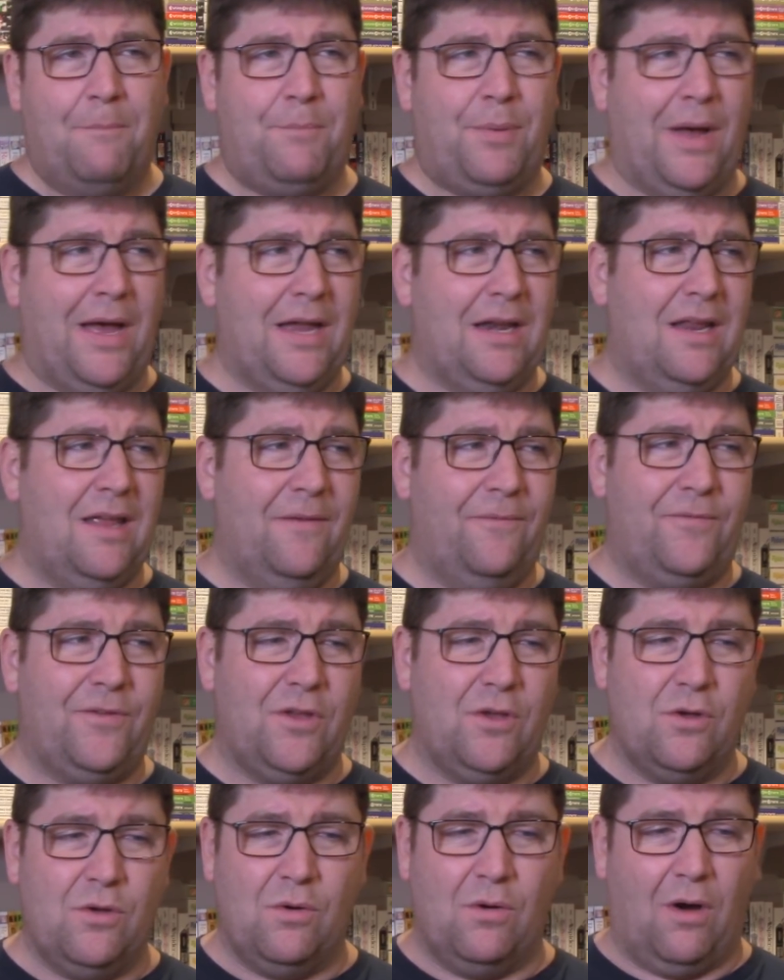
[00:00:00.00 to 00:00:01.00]
But if
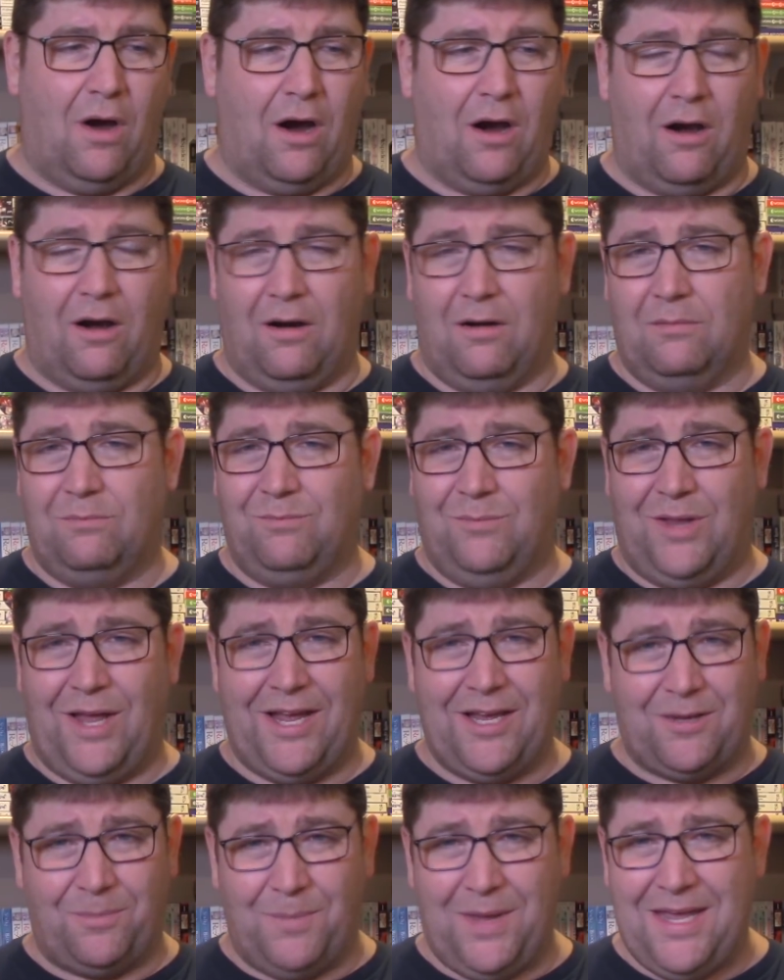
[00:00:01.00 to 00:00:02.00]
you are
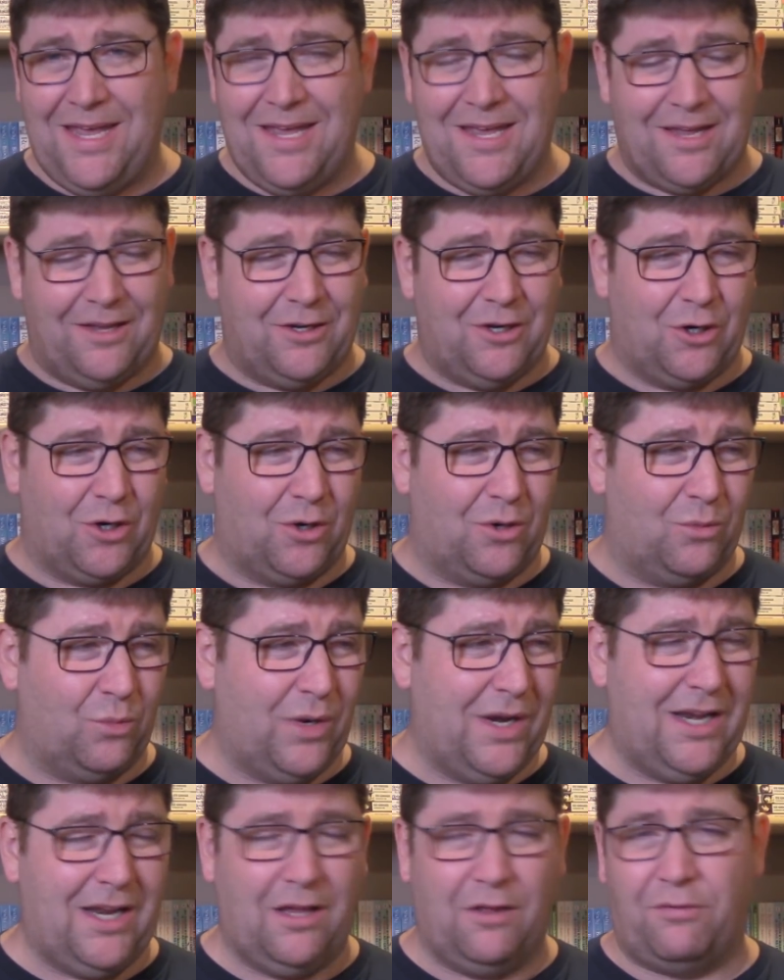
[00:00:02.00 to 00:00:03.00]
like me and you're
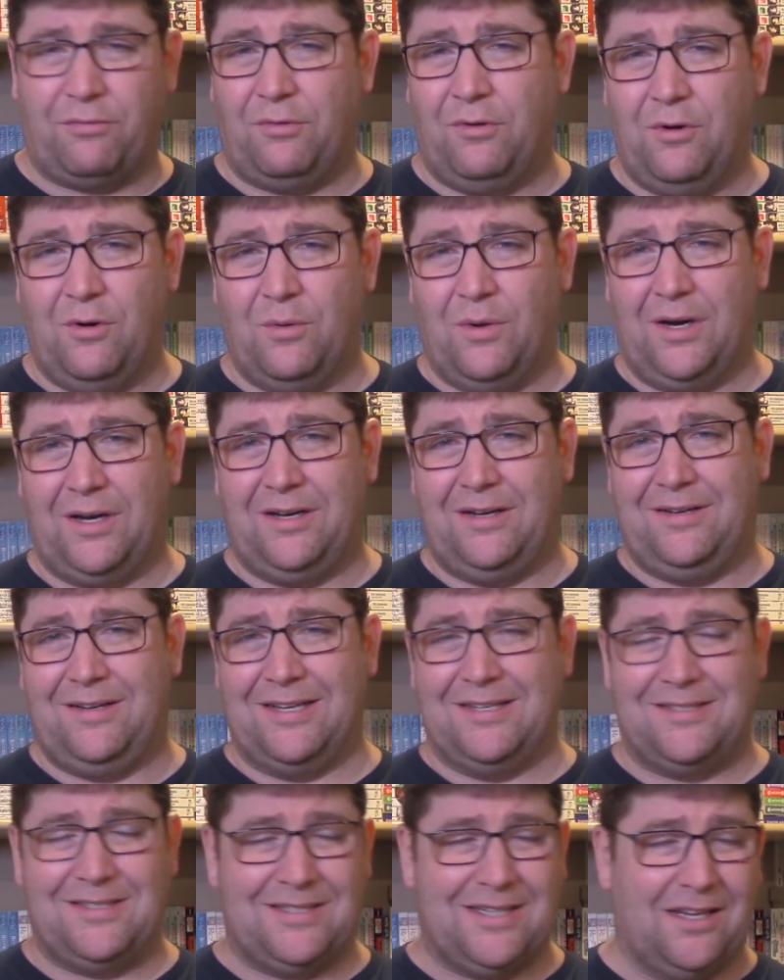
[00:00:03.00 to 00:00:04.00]
reading through a
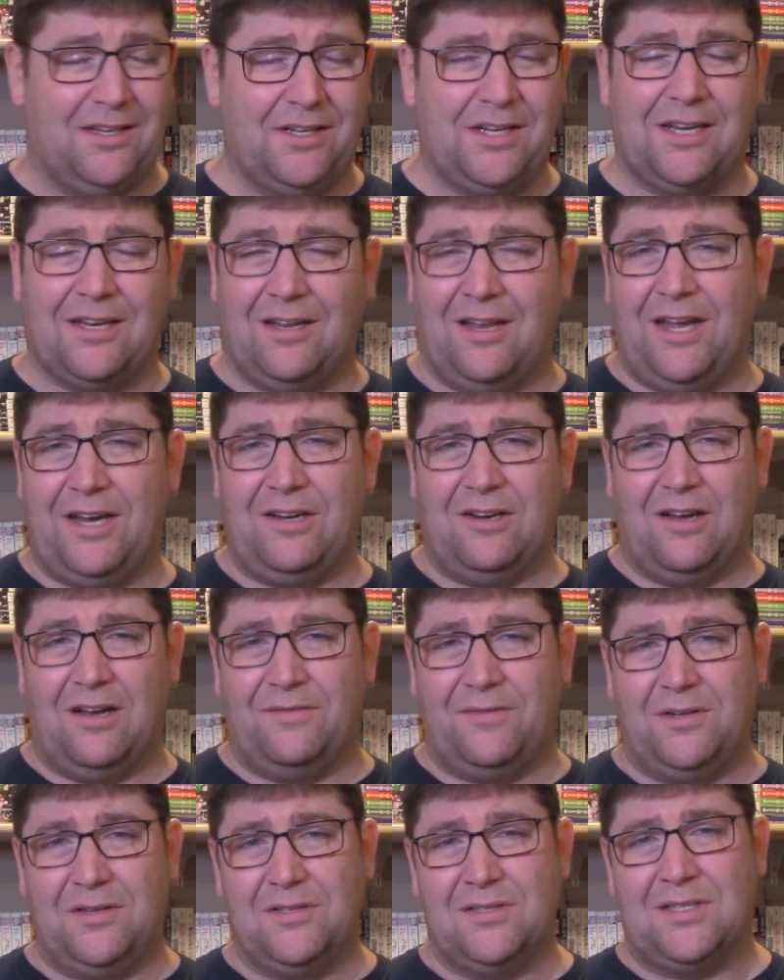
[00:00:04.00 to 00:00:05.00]
gazillion light
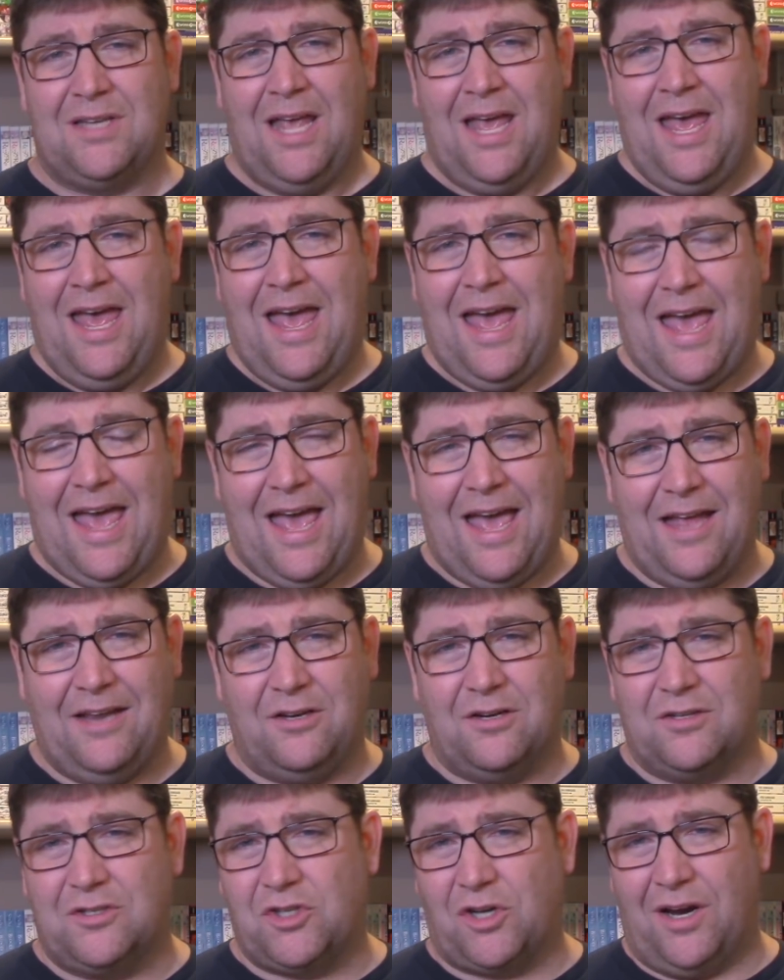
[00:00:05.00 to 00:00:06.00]
novels
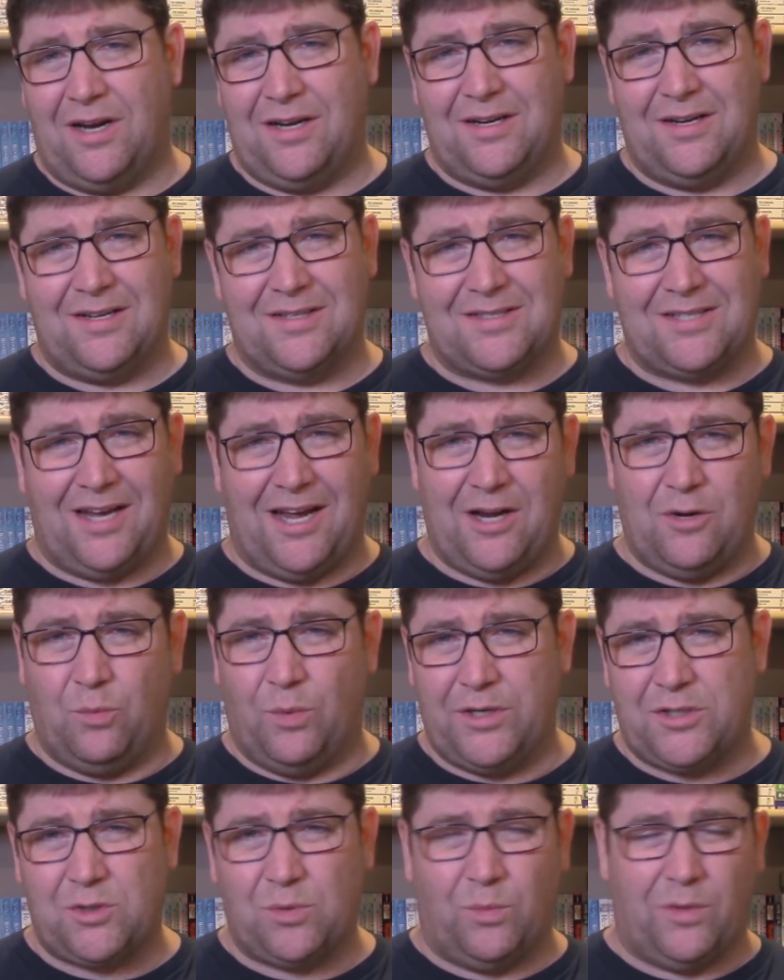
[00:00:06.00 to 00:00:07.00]
and you're trying to decide
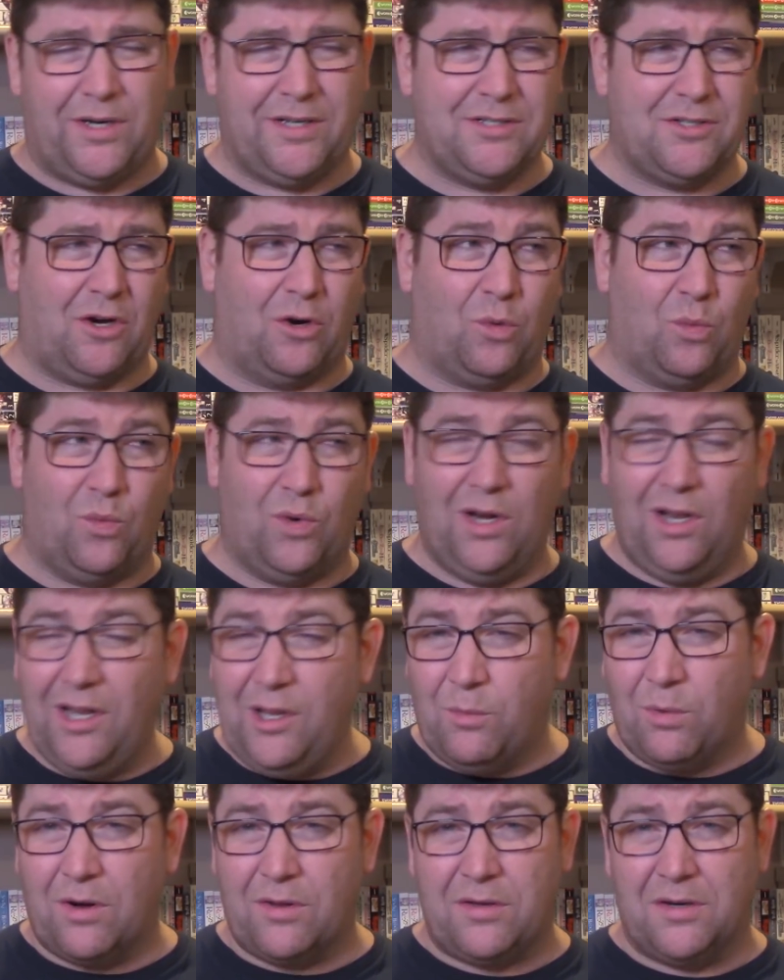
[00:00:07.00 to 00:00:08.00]
which ones are
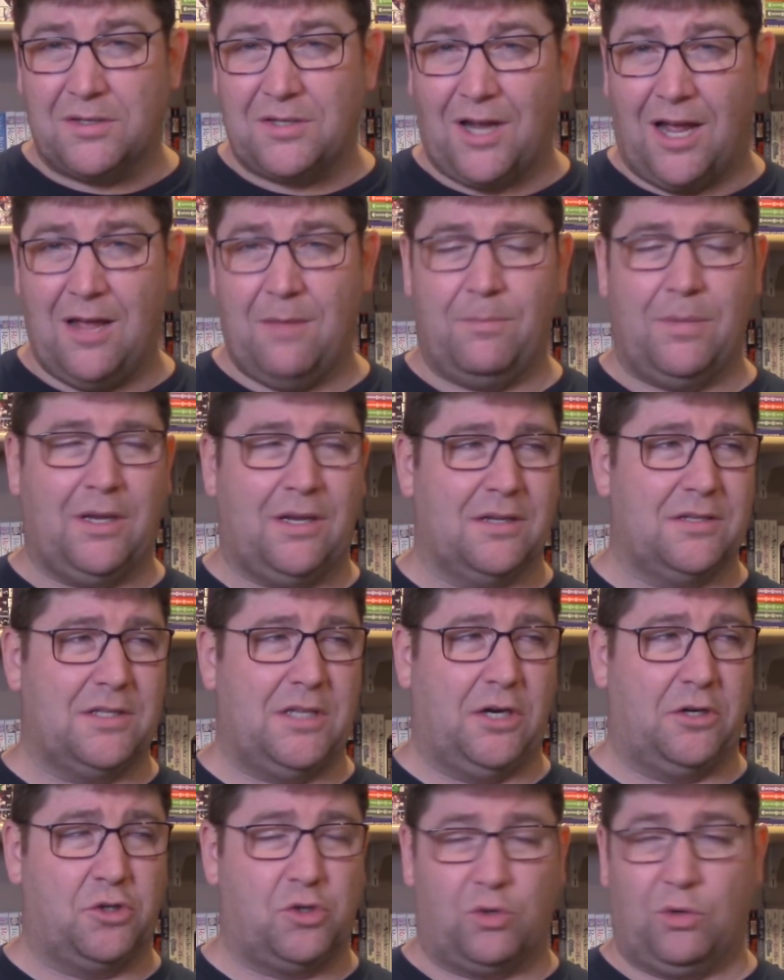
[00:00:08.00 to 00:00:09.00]
really worth your time because
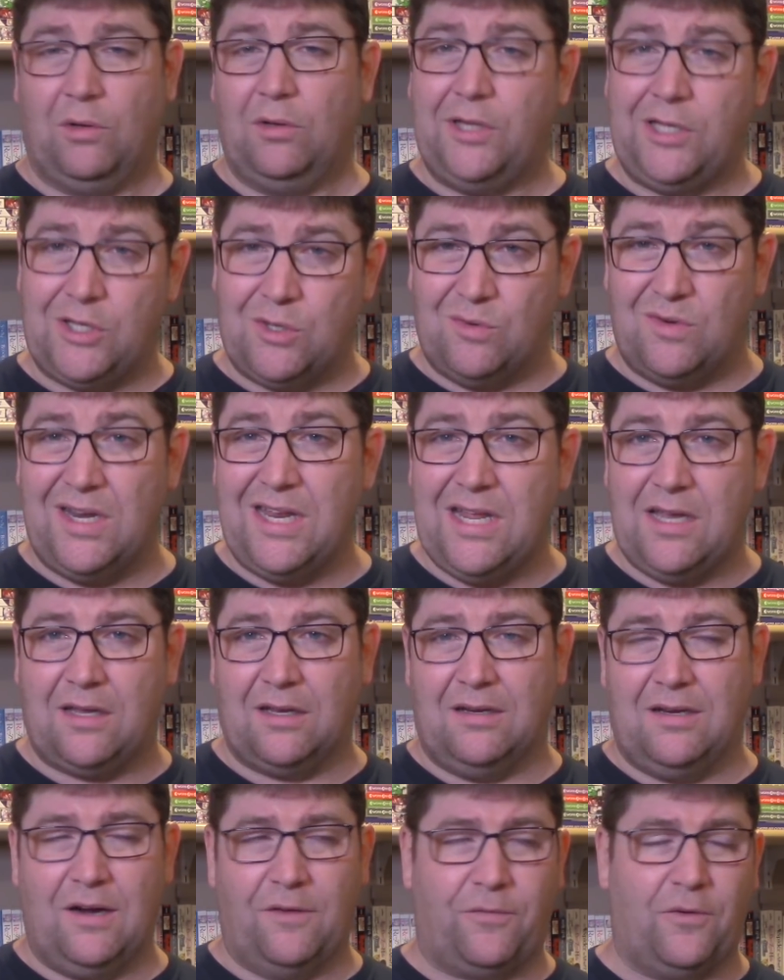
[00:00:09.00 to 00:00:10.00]
they're truly unique
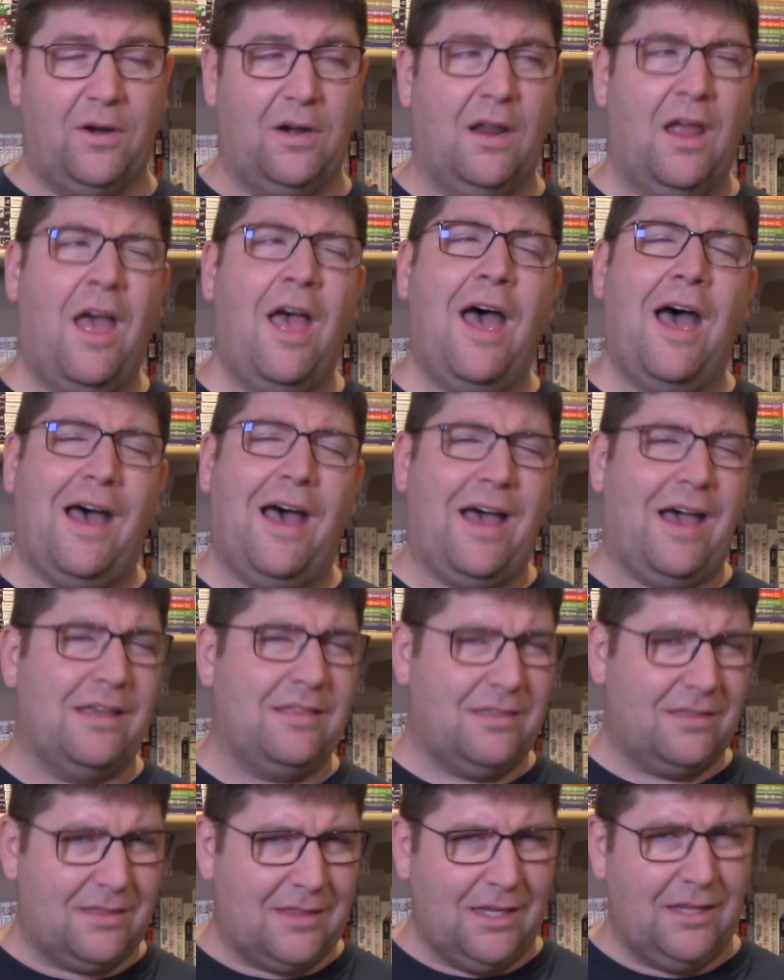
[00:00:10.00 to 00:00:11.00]
and different,
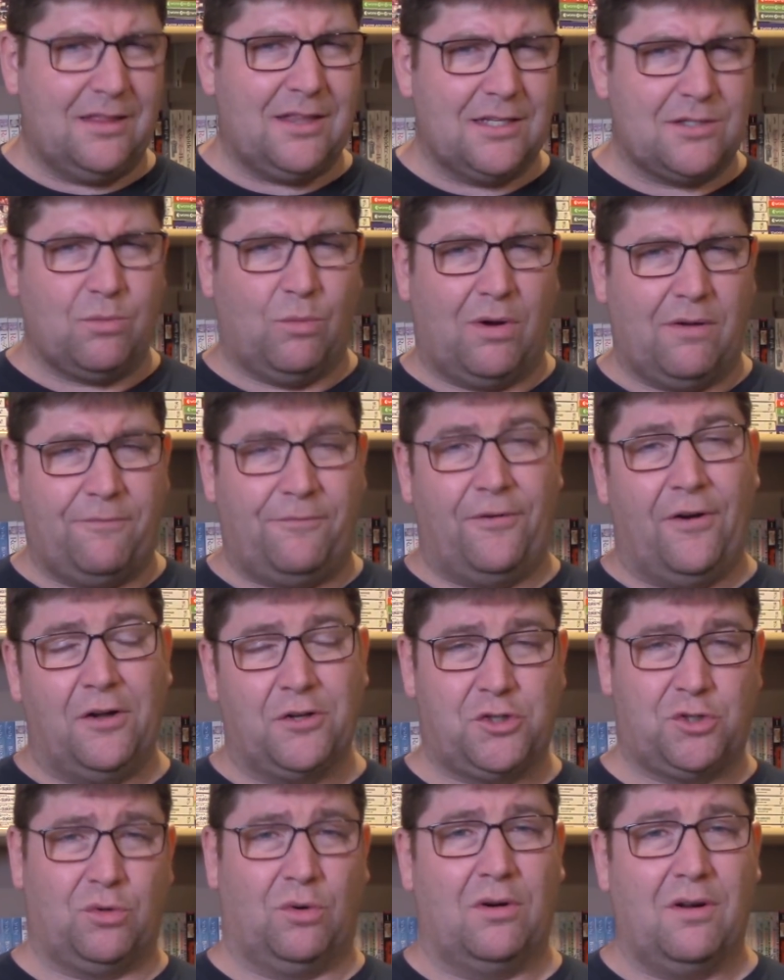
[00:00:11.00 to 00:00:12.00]
I think this one
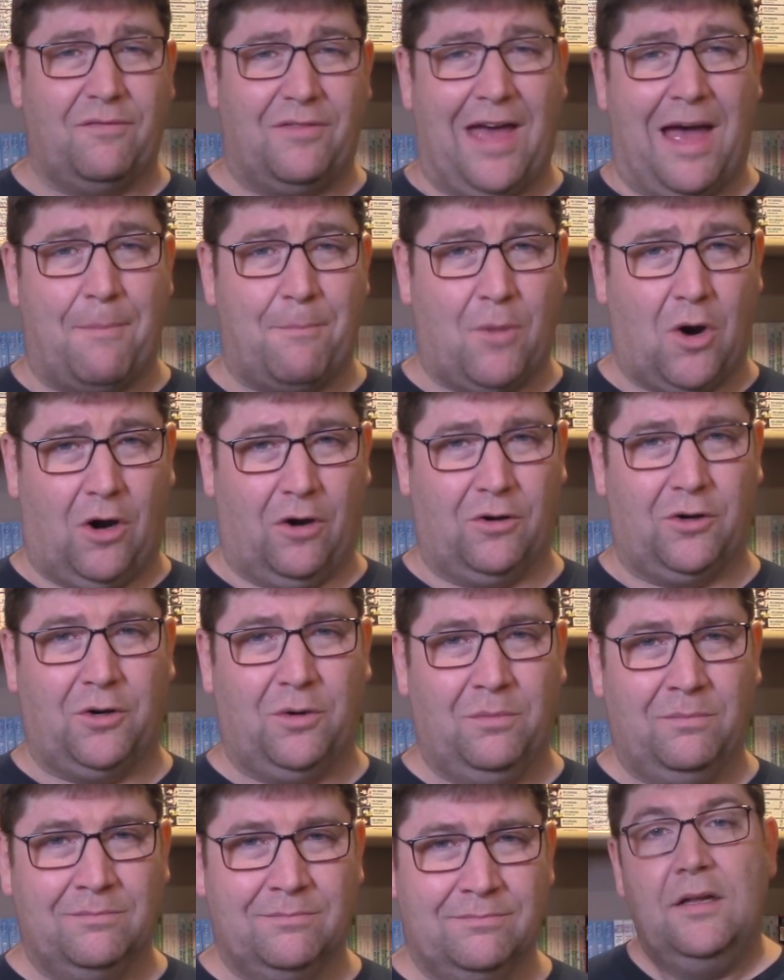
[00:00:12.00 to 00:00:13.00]
falls short of that mark.